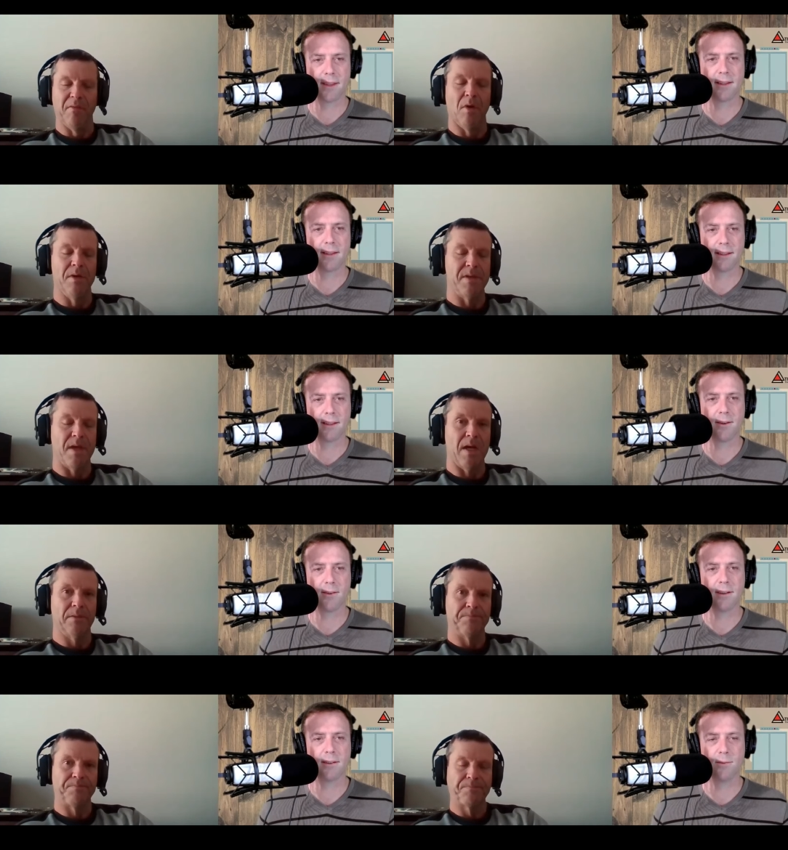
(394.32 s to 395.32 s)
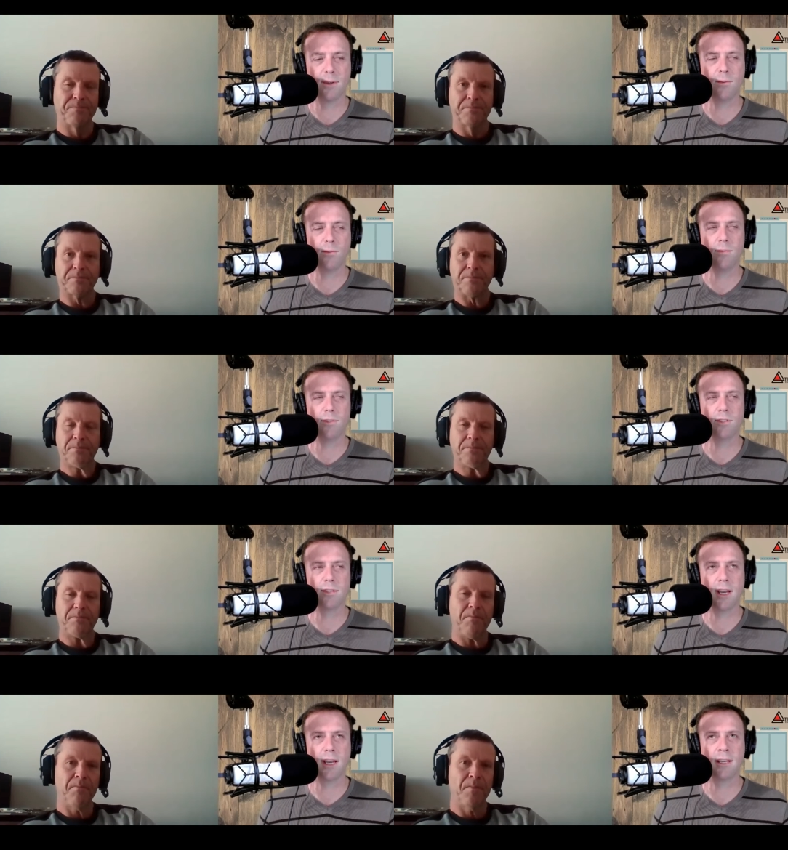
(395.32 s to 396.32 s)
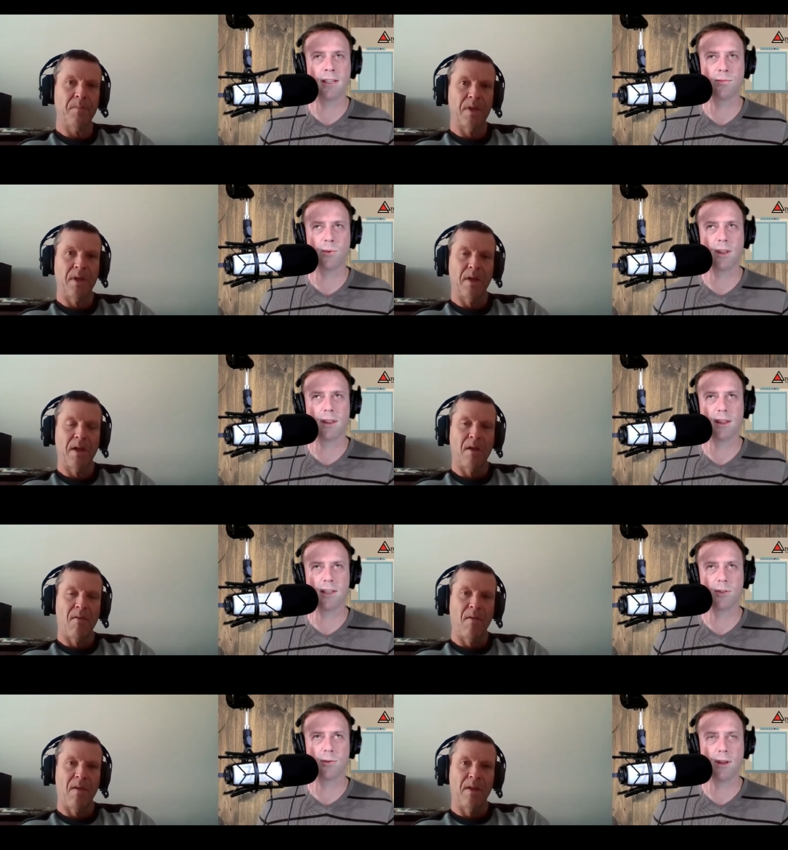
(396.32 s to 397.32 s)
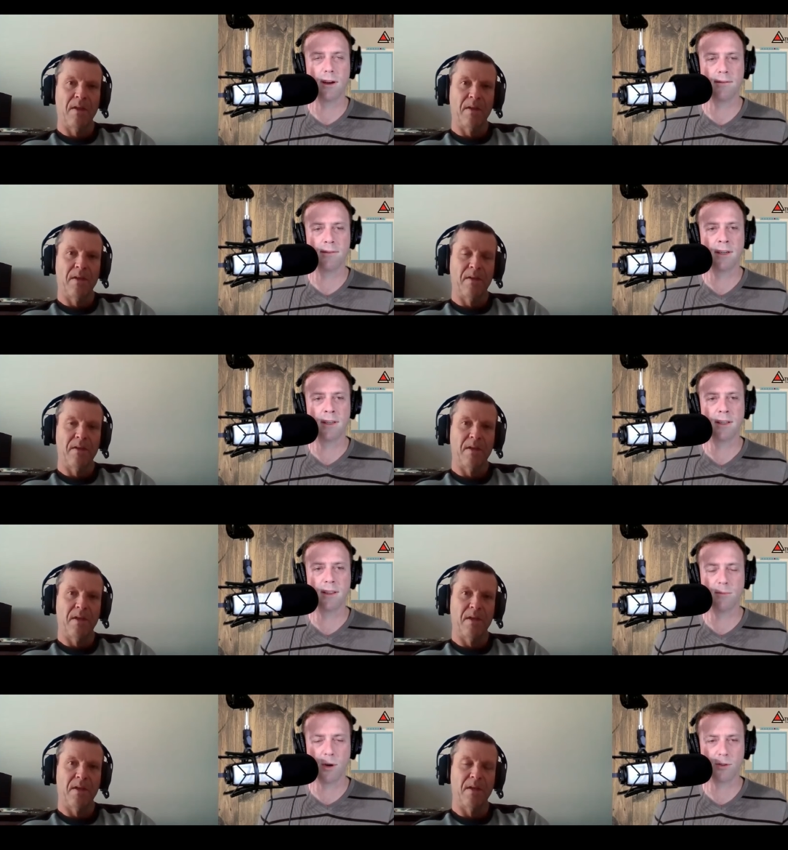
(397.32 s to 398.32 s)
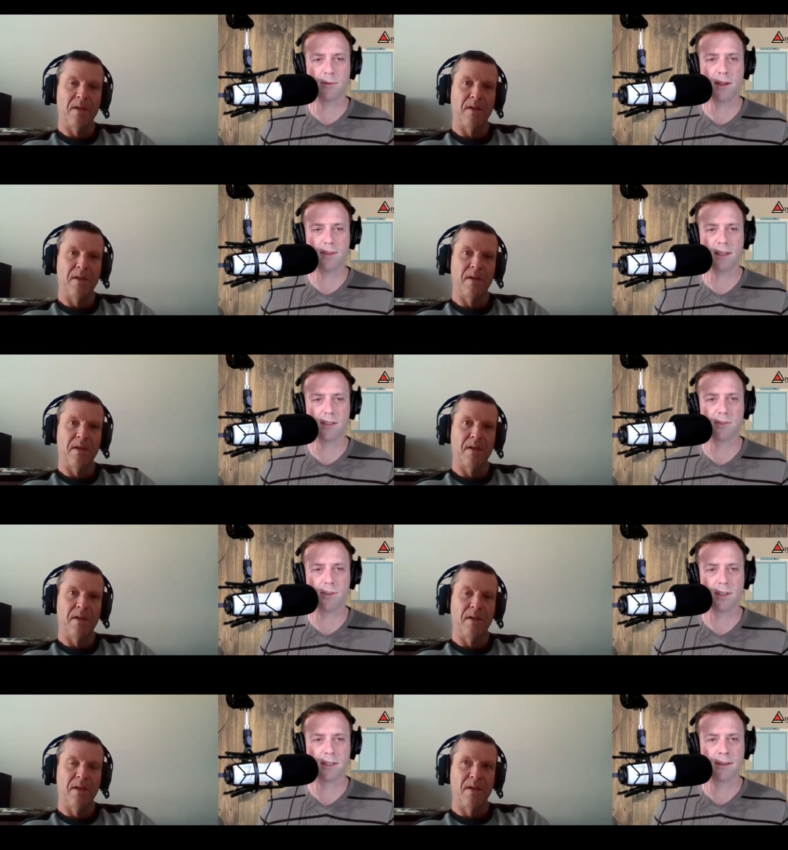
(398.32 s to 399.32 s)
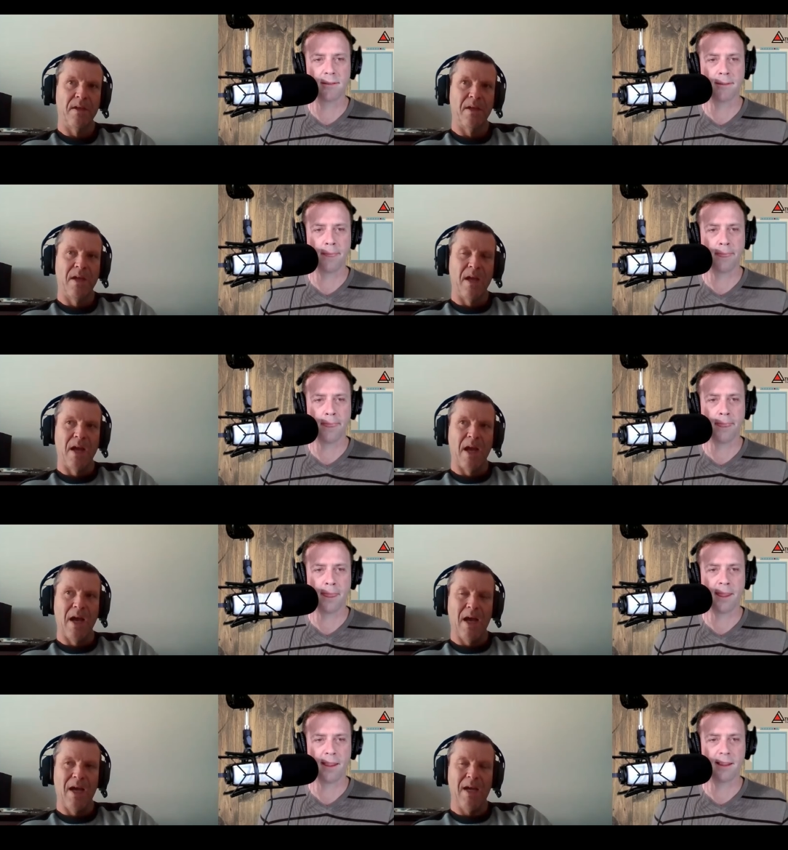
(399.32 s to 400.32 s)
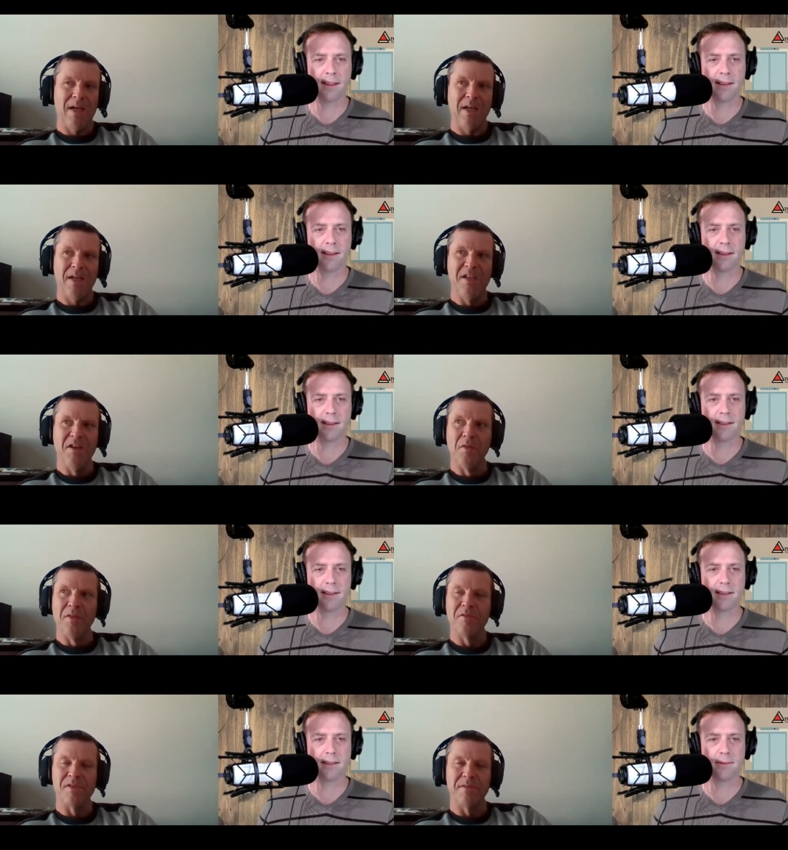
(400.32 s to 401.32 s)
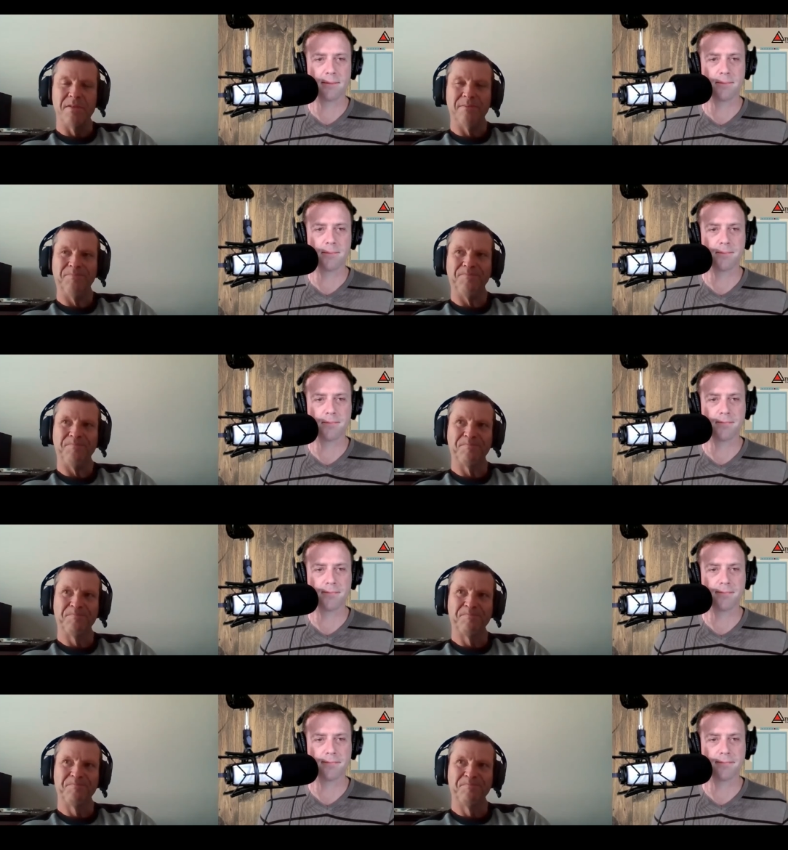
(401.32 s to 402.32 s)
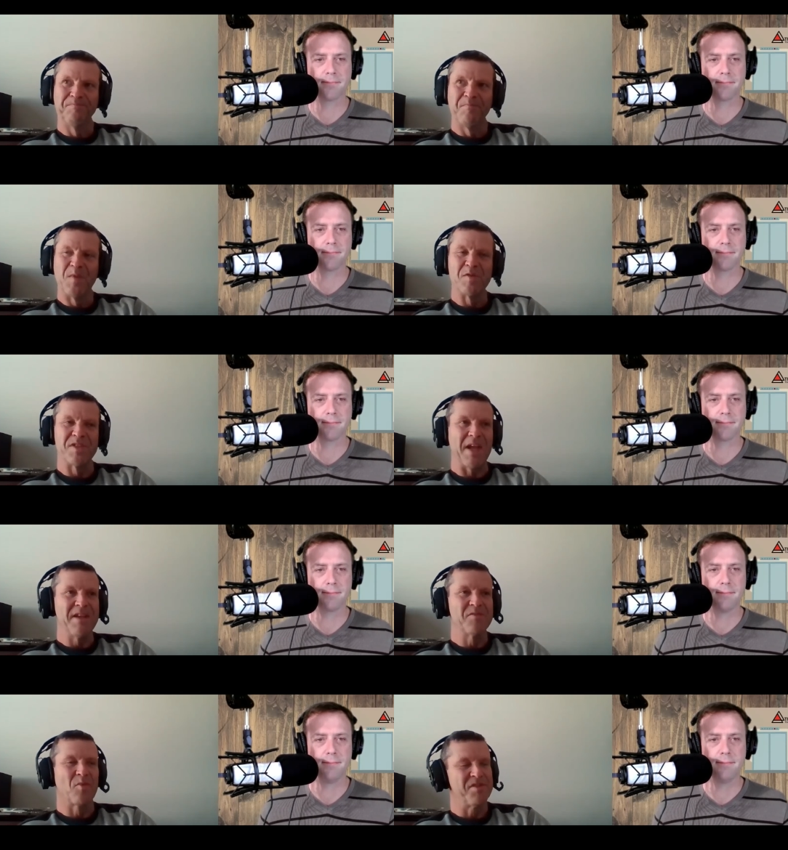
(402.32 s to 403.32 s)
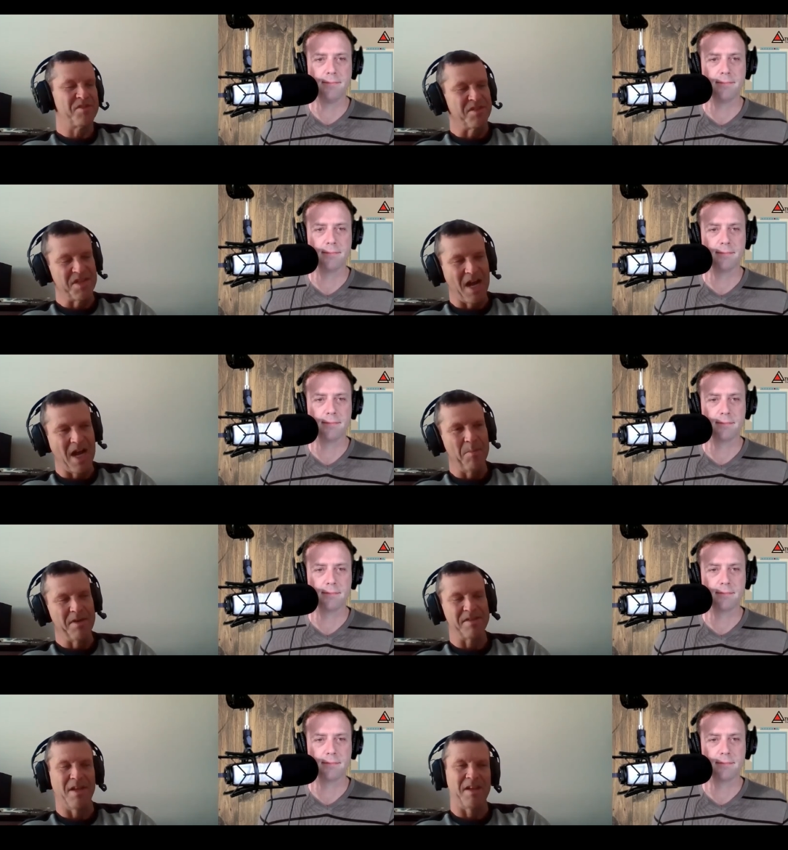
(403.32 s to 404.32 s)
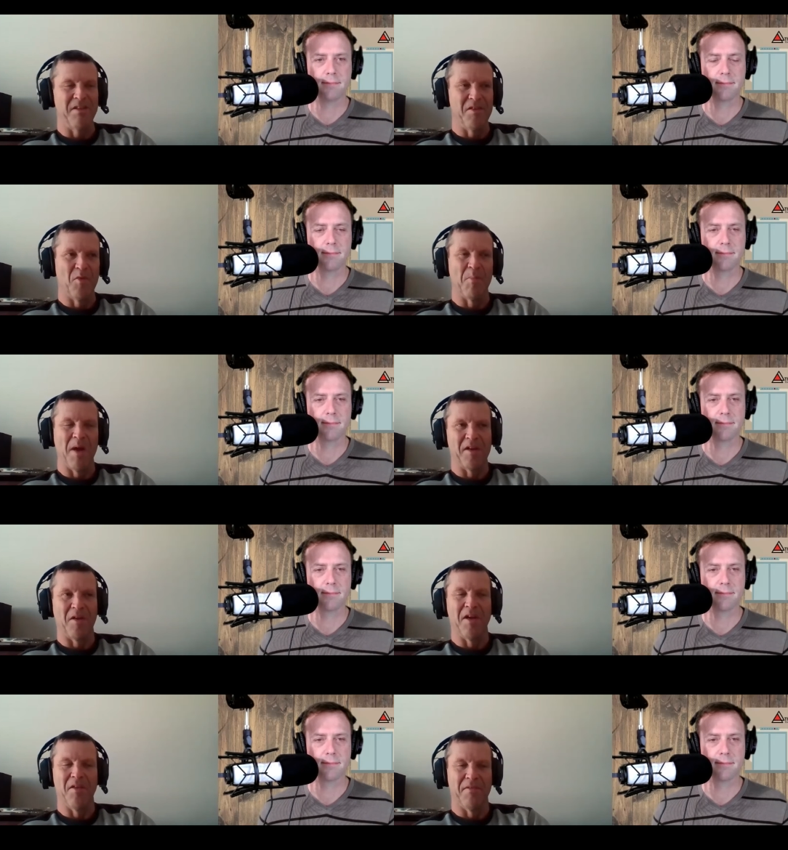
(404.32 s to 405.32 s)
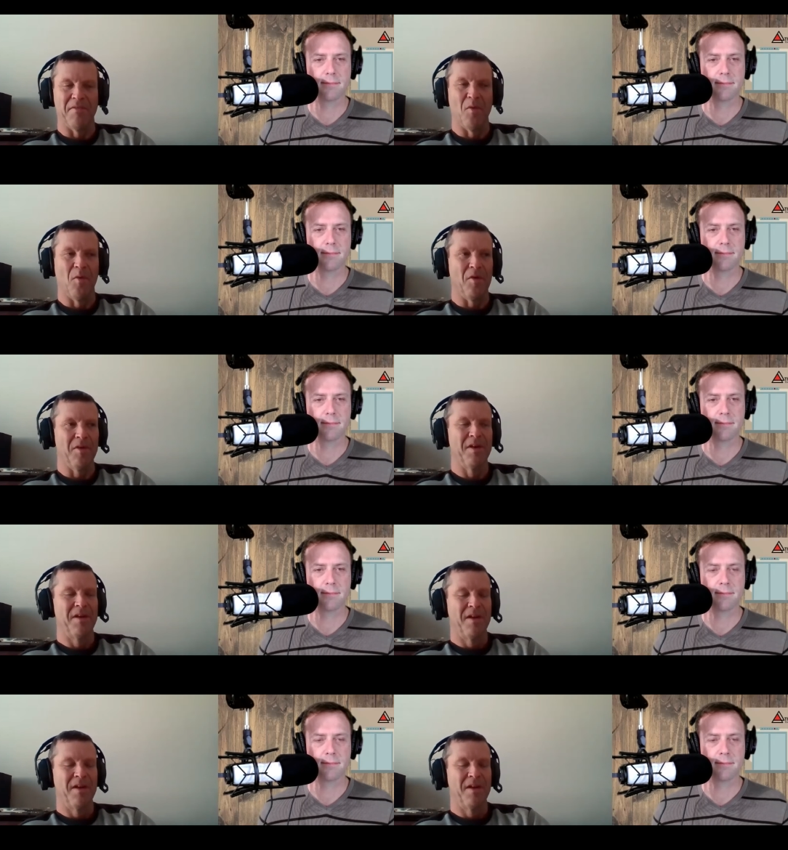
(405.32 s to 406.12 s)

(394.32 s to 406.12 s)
Speaker 1: it was. Yeah.
Speaker 2: Okay. What, what would you say is one of the things you love the most about the industry?
Speaker 1: Uh, you know, there's, there's days where it's just a job and it's like, you know, you want to bang your head on the floor.